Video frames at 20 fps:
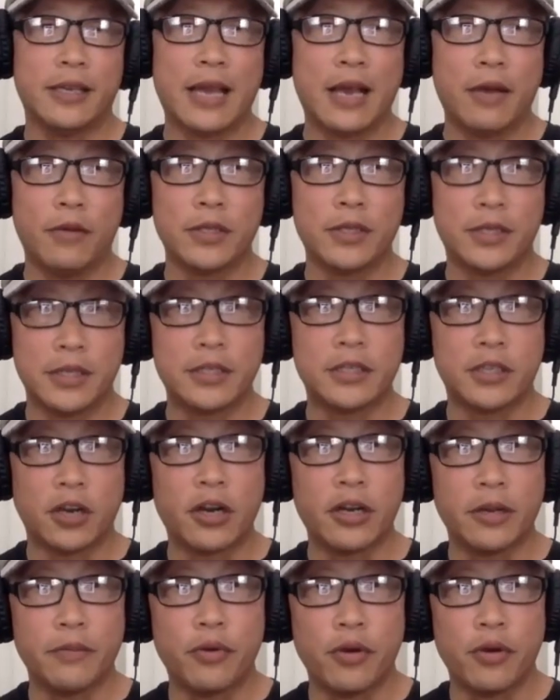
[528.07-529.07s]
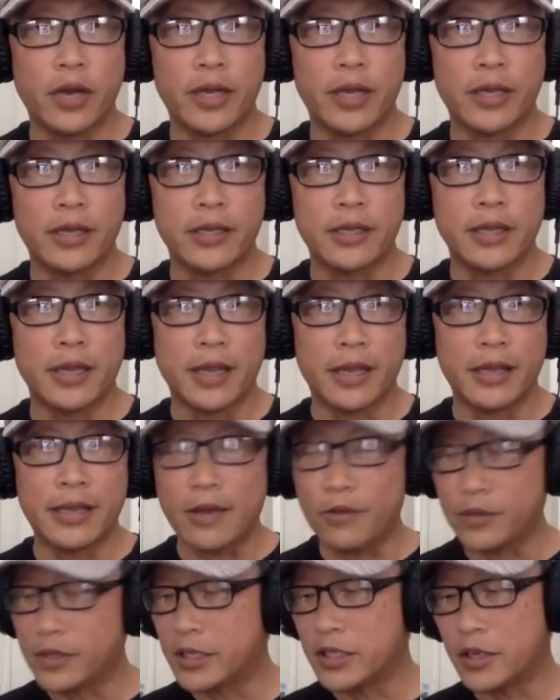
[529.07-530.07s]
that was the starting point
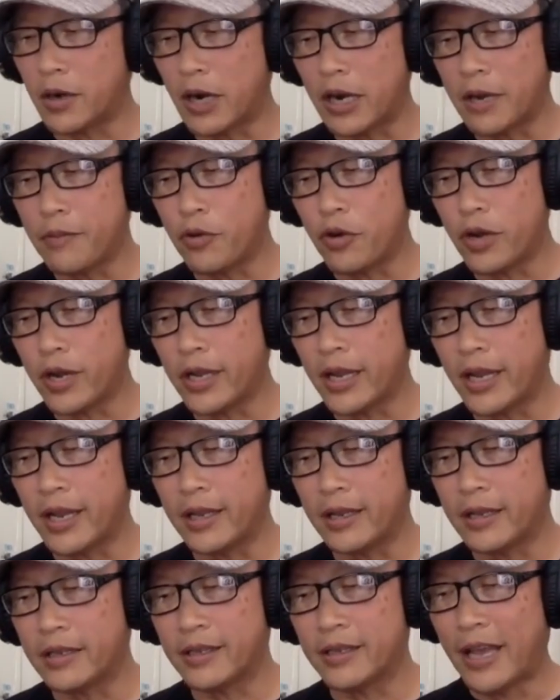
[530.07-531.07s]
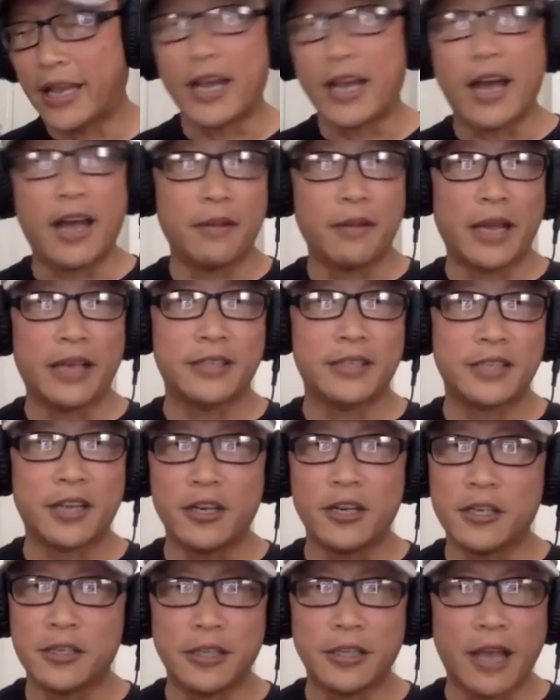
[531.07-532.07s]
that was the starting point and i got i
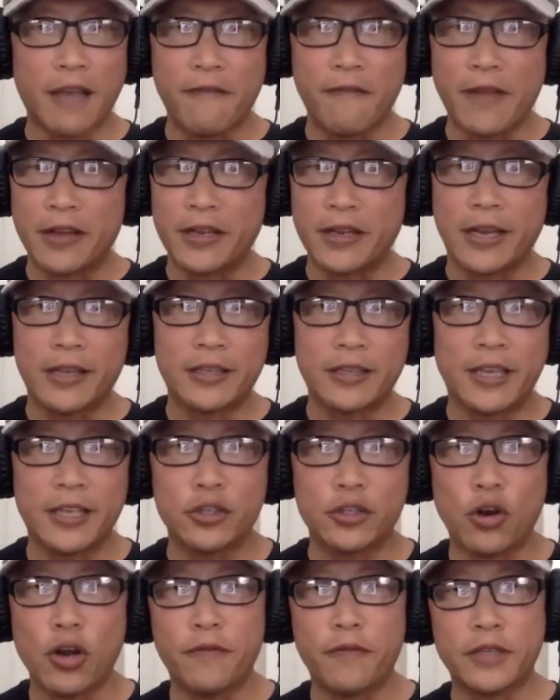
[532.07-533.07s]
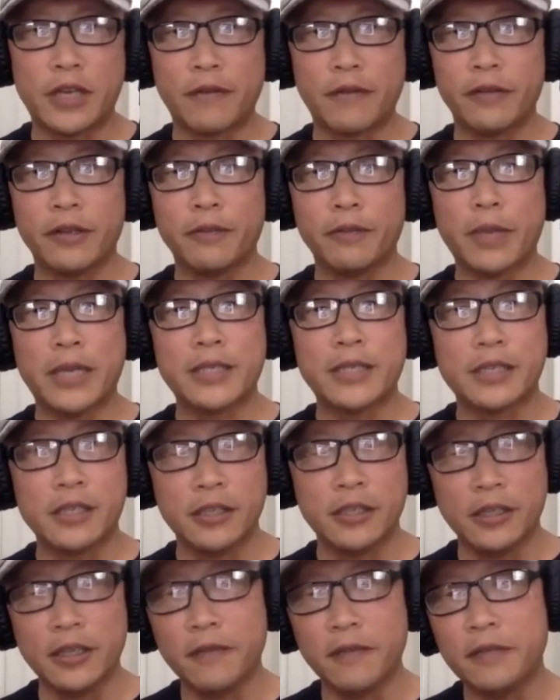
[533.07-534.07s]
started i found out that toy photography basically
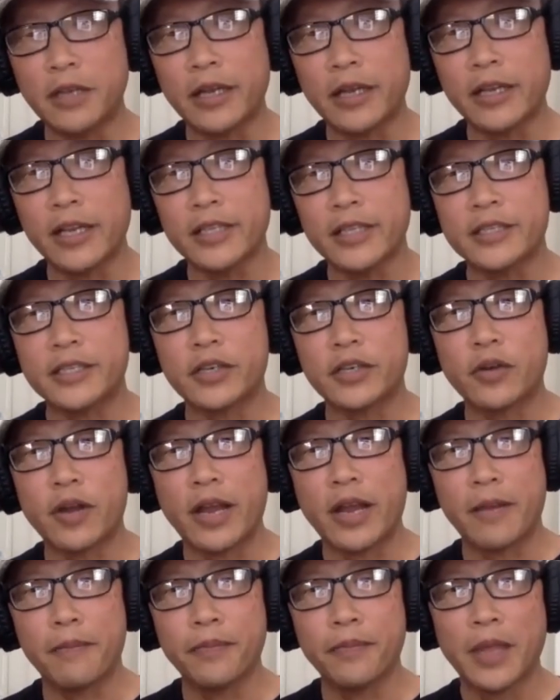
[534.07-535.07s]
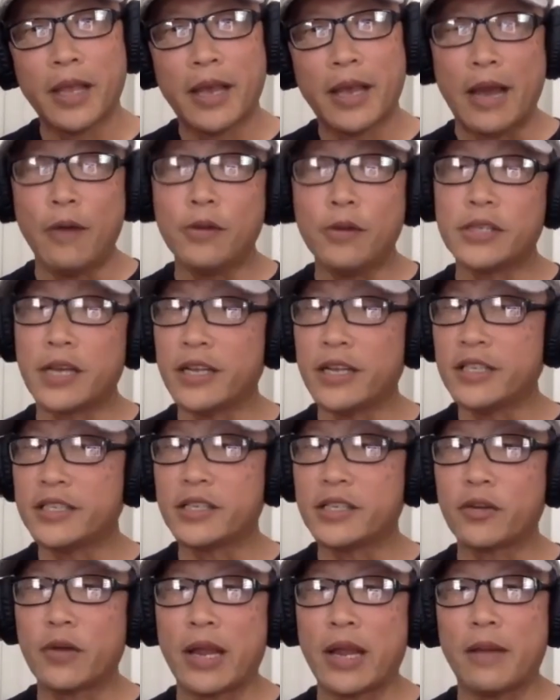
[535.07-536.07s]
lived on instagram i was on
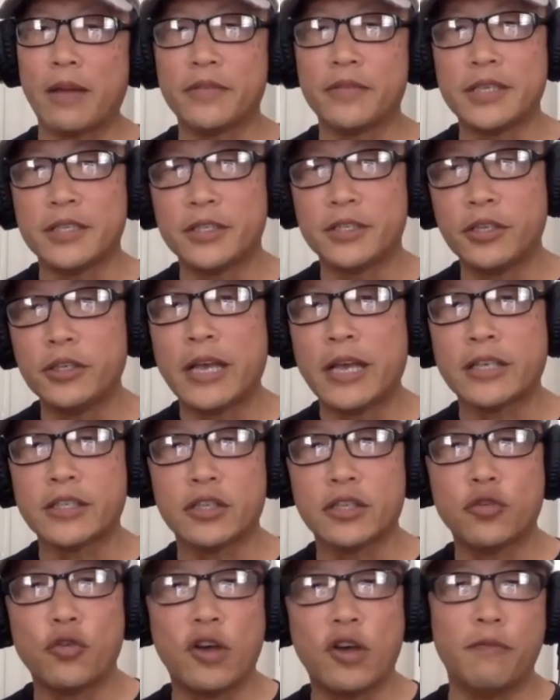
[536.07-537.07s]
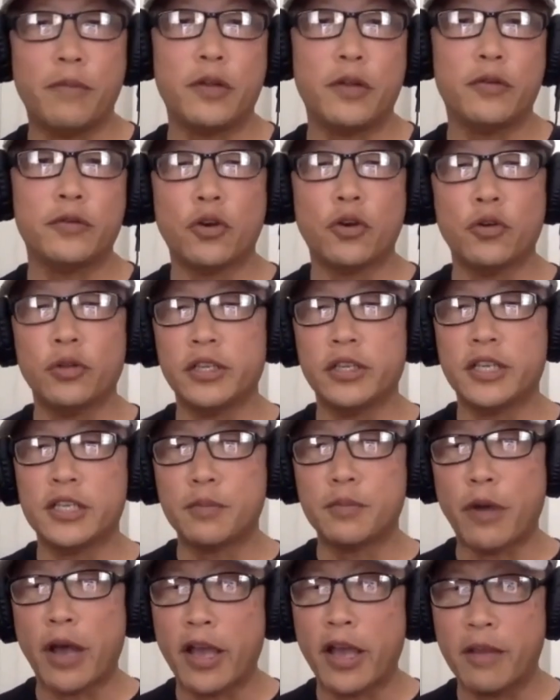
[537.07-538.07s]
instagram since 2012 but it was only to
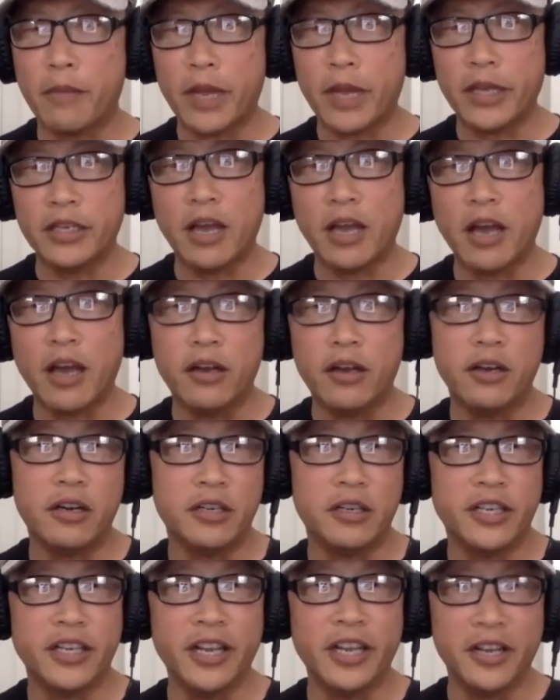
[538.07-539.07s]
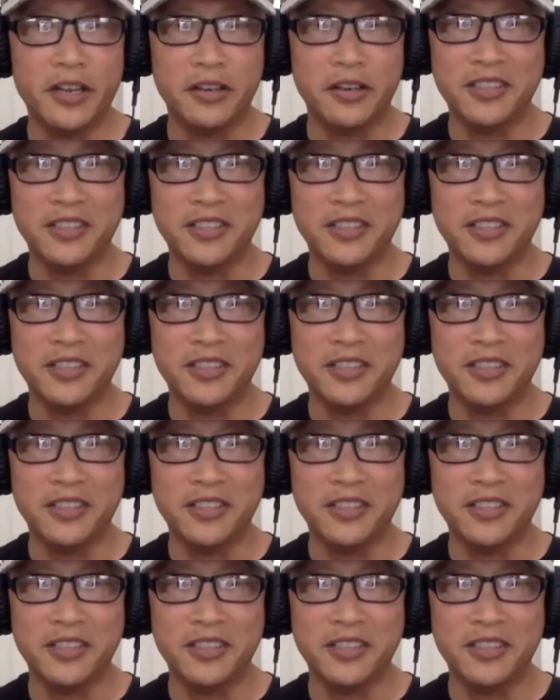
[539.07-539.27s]
spy on my daughter you know